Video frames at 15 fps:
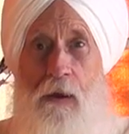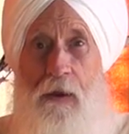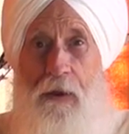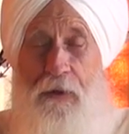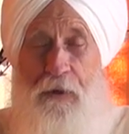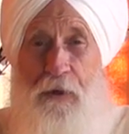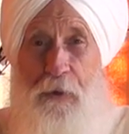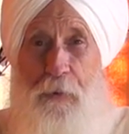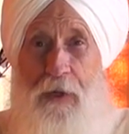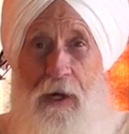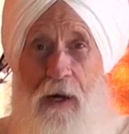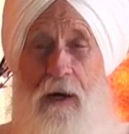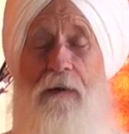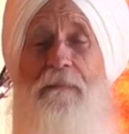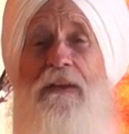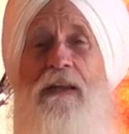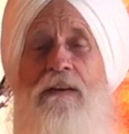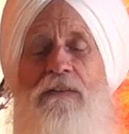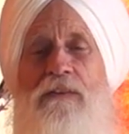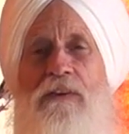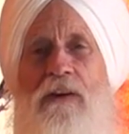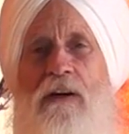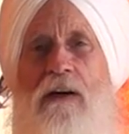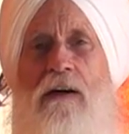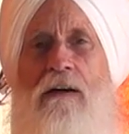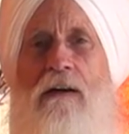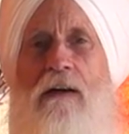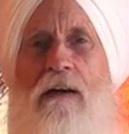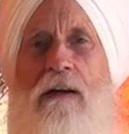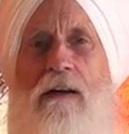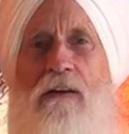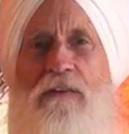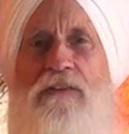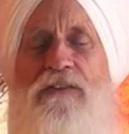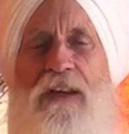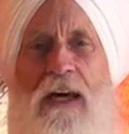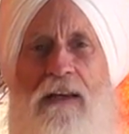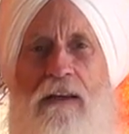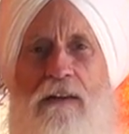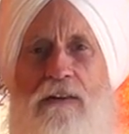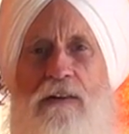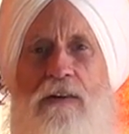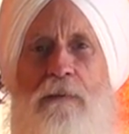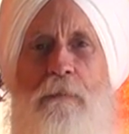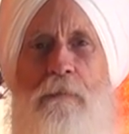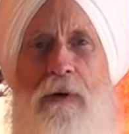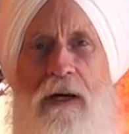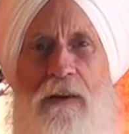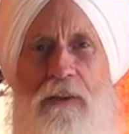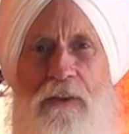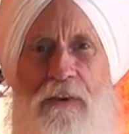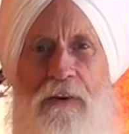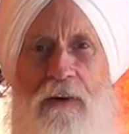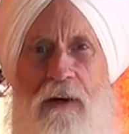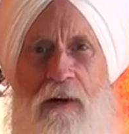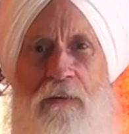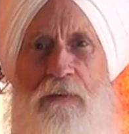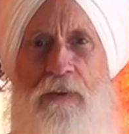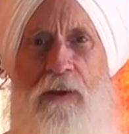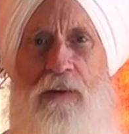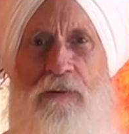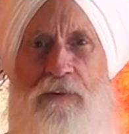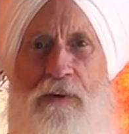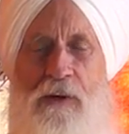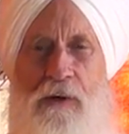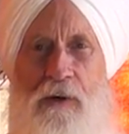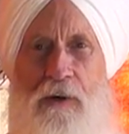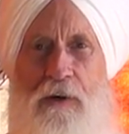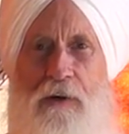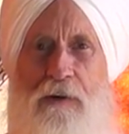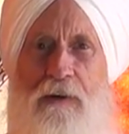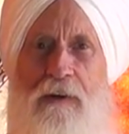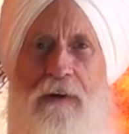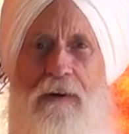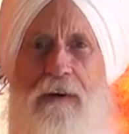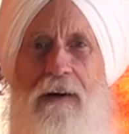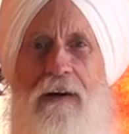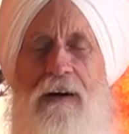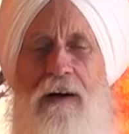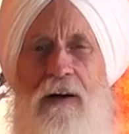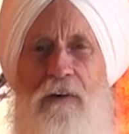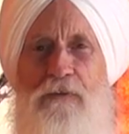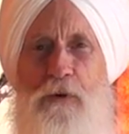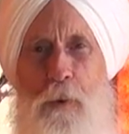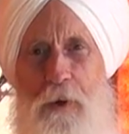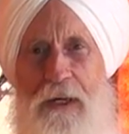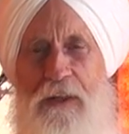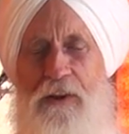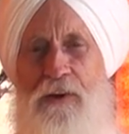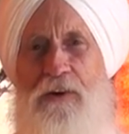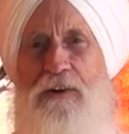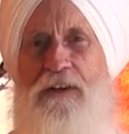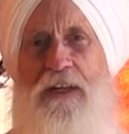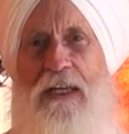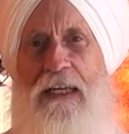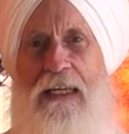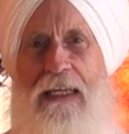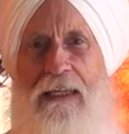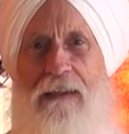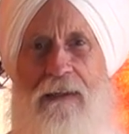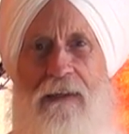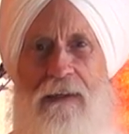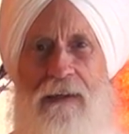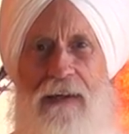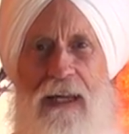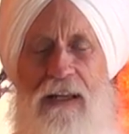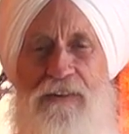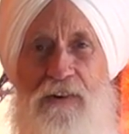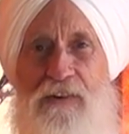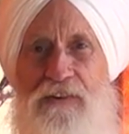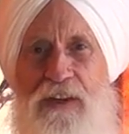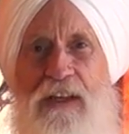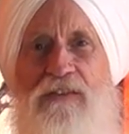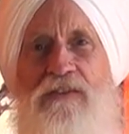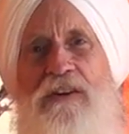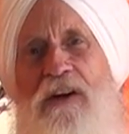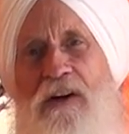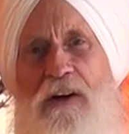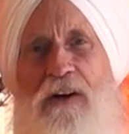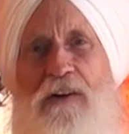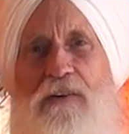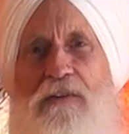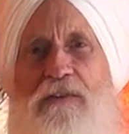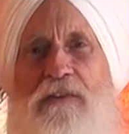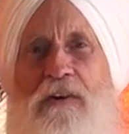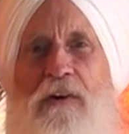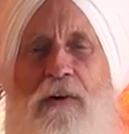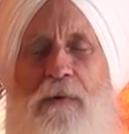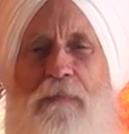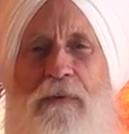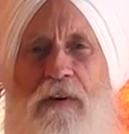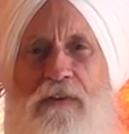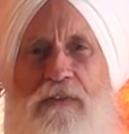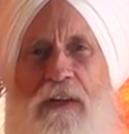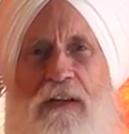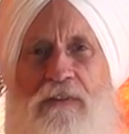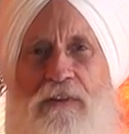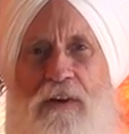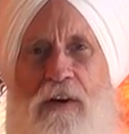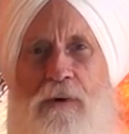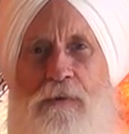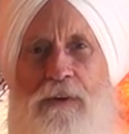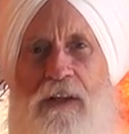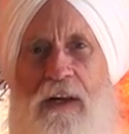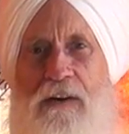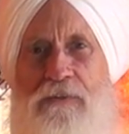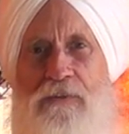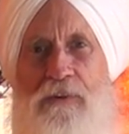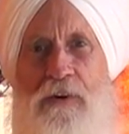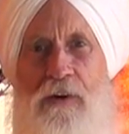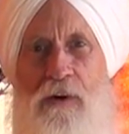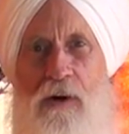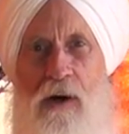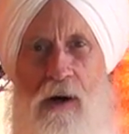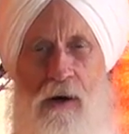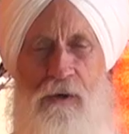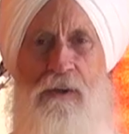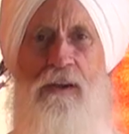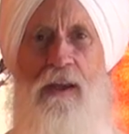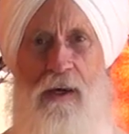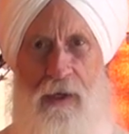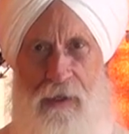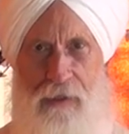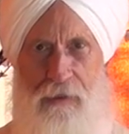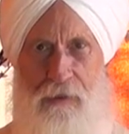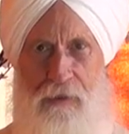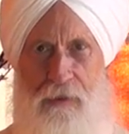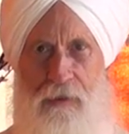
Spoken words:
and here we are in the second month of this year of 2013. It's a 6-year, so the 6th year relates to your arc line,